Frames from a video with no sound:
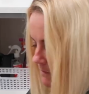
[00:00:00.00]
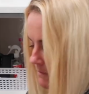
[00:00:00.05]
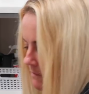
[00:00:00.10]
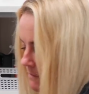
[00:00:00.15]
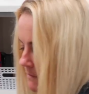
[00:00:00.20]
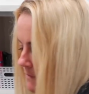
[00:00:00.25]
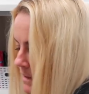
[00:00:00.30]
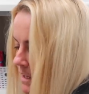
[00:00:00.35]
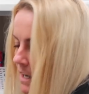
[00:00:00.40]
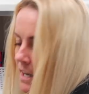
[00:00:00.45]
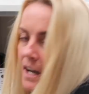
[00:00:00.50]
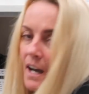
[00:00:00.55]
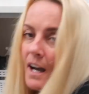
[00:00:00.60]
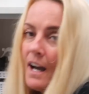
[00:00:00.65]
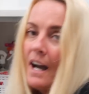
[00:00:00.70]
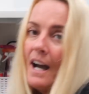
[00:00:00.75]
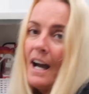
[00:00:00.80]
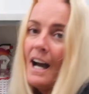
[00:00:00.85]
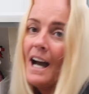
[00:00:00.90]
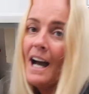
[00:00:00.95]

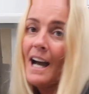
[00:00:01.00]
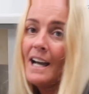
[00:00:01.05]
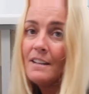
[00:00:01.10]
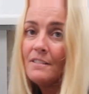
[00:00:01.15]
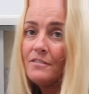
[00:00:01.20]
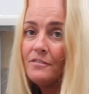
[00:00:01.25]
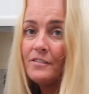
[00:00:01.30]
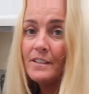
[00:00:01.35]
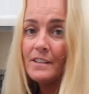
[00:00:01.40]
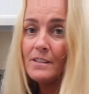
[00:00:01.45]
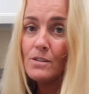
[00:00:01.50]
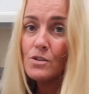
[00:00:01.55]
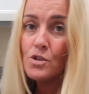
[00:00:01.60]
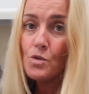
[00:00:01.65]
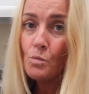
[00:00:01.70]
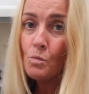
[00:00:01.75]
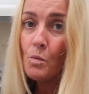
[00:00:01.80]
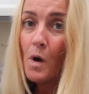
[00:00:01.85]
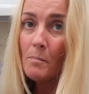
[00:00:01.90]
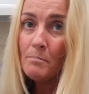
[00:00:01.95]
I have
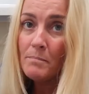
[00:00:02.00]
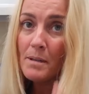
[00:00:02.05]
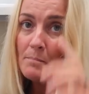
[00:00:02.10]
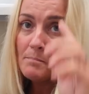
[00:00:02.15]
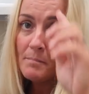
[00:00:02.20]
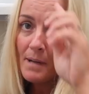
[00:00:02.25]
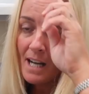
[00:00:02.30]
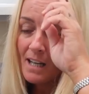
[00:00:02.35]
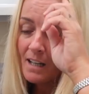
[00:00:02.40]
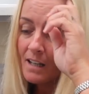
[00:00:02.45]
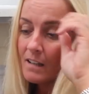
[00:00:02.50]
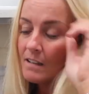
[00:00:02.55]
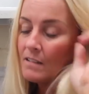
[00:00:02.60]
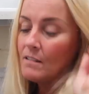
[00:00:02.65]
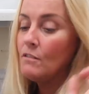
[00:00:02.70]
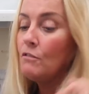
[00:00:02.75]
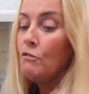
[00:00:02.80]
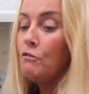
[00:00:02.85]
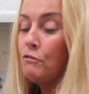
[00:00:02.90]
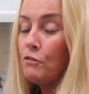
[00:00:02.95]
filled one bin bag
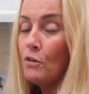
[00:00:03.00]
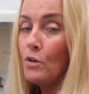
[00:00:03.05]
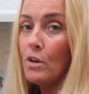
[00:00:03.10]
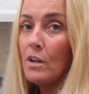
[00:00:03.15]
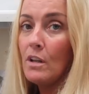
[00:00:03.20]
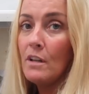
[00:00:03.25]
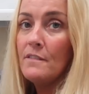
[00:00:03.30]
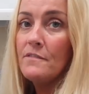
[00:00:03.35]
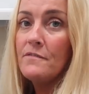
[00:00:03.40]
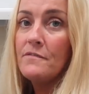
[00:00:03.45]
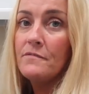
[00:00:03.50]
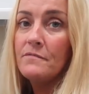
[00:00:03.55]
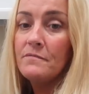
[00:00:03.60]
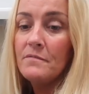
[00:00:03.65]
full of